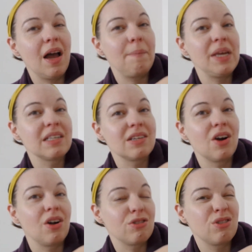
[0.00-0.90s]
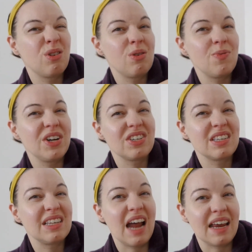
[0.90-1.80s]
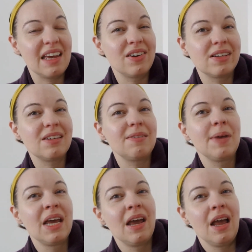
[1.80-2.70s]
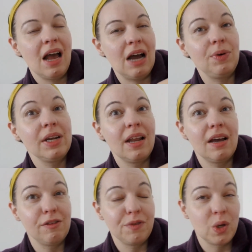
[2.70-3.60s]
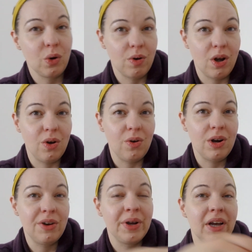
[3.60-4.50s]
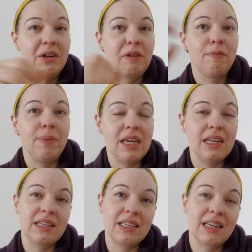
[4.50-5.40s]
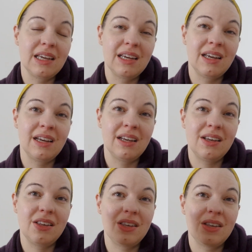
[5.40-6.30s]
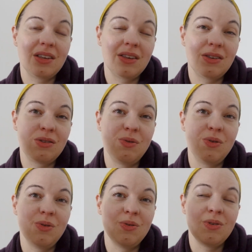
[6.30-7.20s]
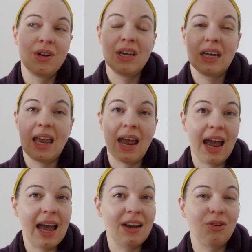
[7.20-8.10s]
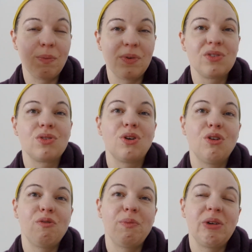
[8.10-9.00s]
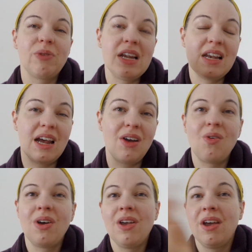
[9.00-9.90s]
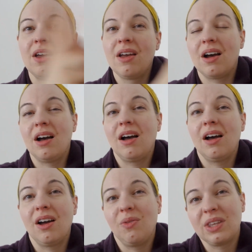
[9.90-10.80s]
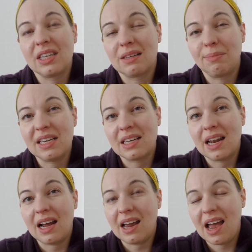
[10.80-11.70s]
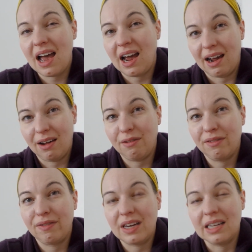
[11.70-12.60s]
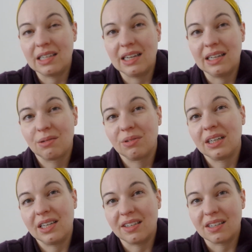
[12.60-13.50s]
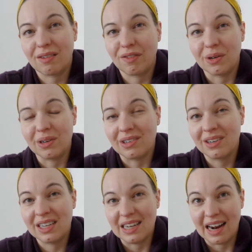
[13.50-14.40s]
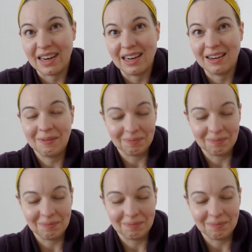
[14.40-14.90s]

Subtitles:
Beans are also, we're just snacking on them. I would love to grow enough beans to can or preserve, but right now, with the space that I have, it's really just for snacking.